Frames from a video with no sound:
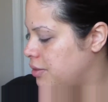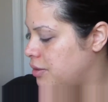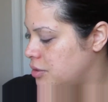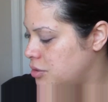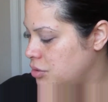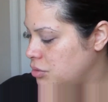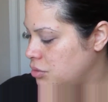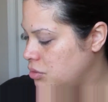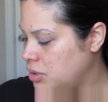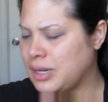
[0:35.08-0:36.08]
the
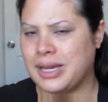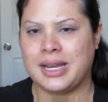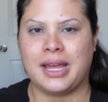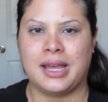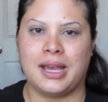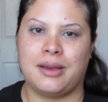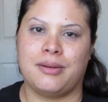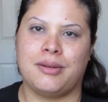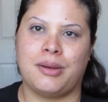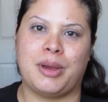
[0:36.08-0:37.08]
two, and I
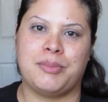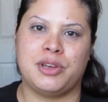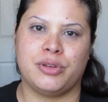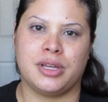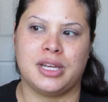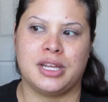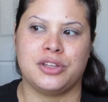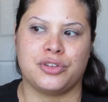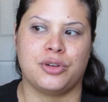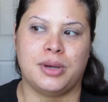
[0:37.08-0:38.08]
might be doing an
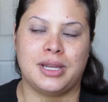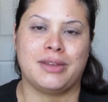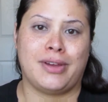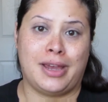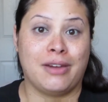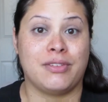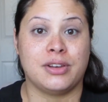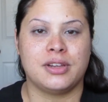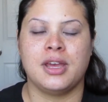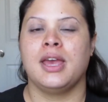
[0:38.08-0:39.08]
intro, but if I
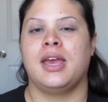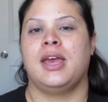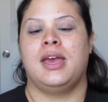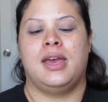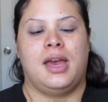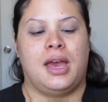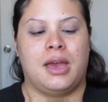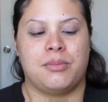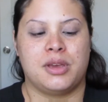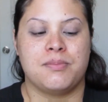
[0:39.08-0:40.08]
haven't,
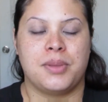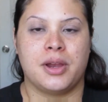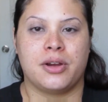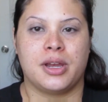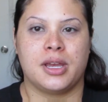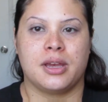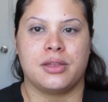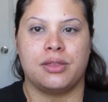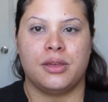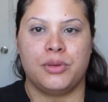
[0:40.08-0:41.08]
I'm comparing
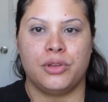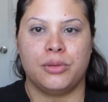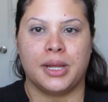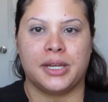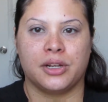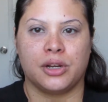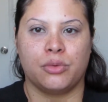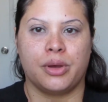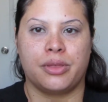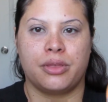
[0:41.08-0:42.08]
the Beauty Blender
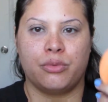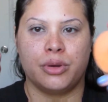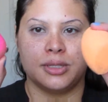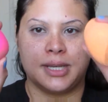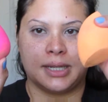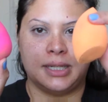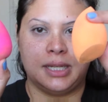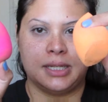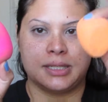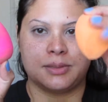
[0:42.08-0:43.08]
with the Real
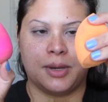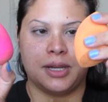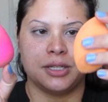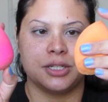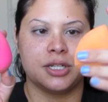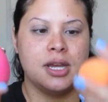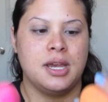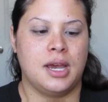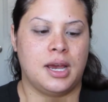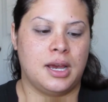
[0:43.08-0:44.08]
Techniques sponge.
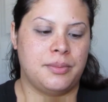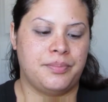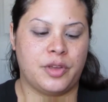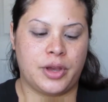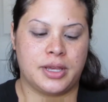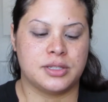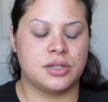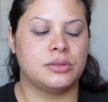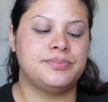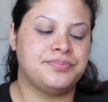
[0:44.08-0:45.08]
Okay,
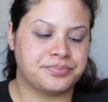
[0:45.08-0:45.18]
so